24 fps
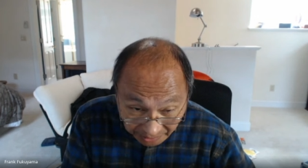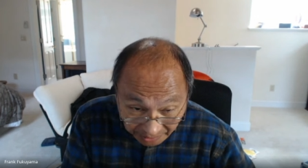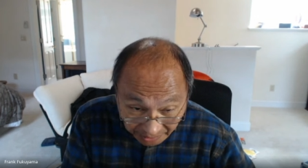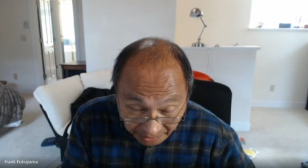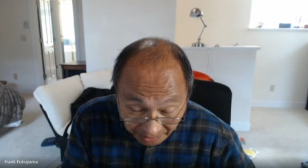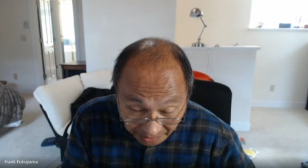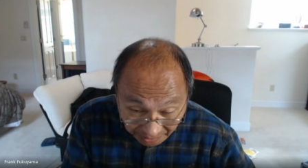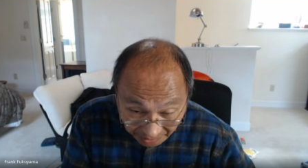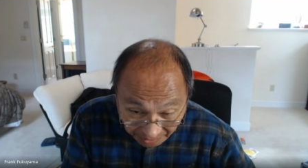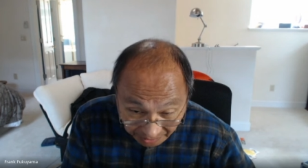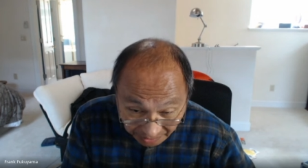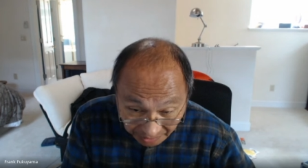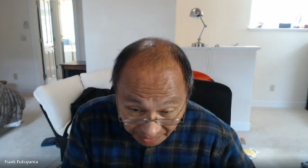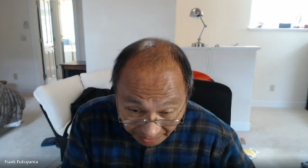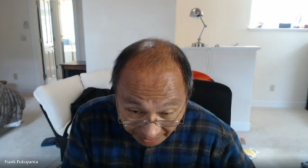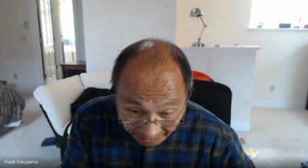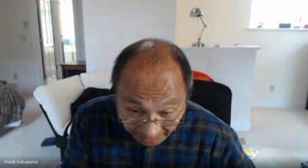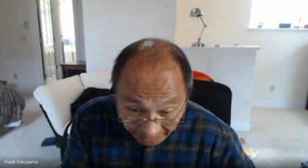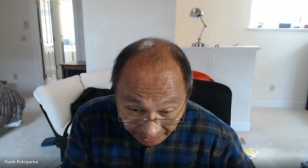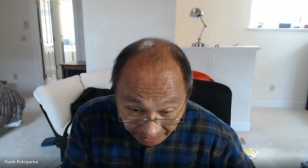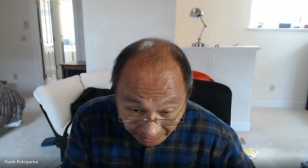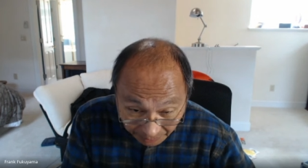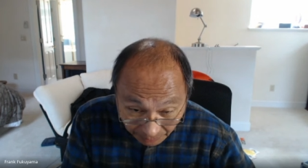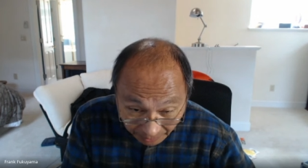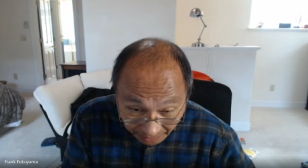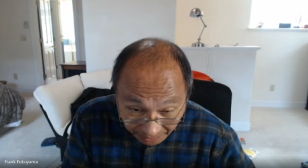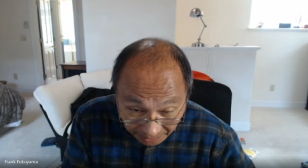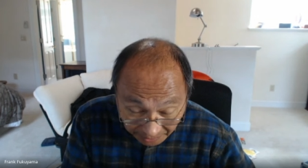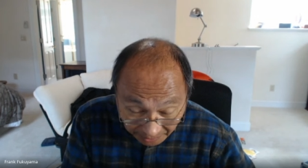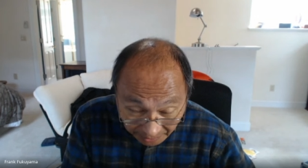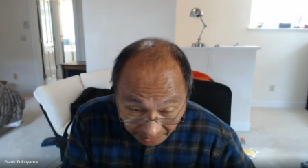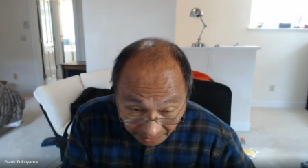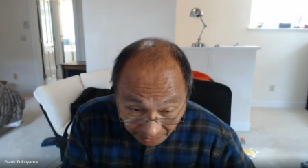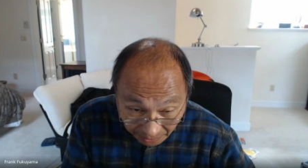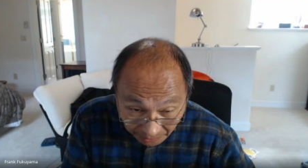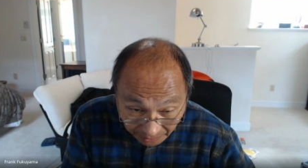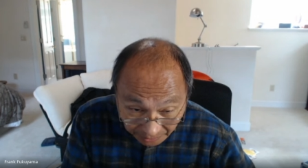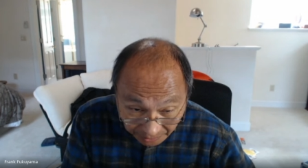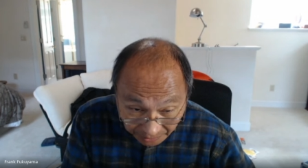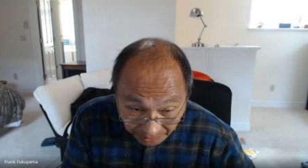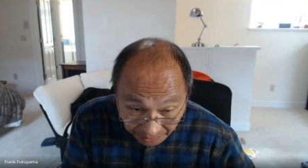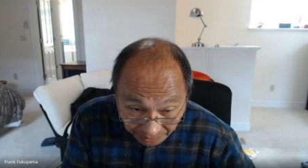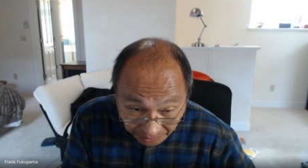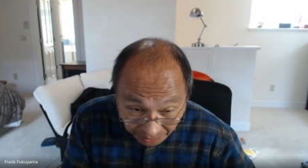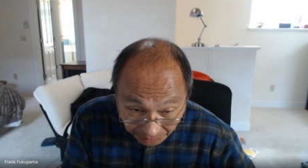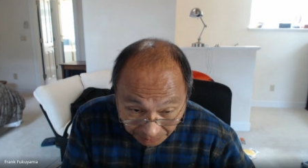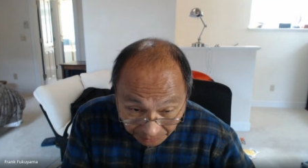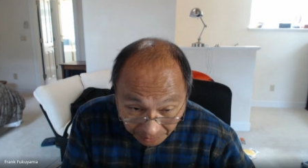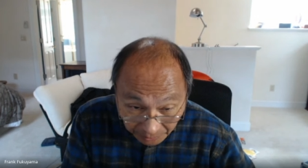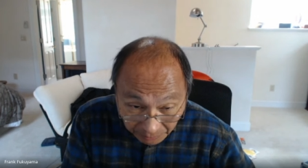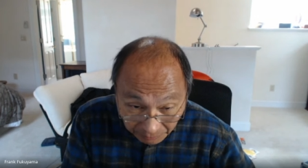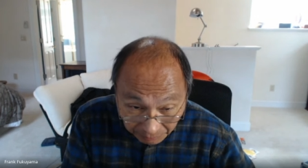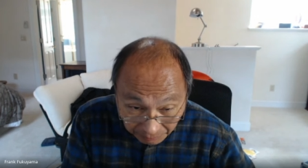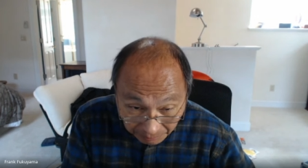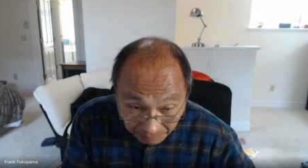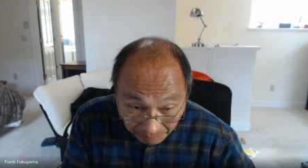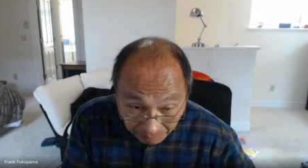as a society right now is the degree of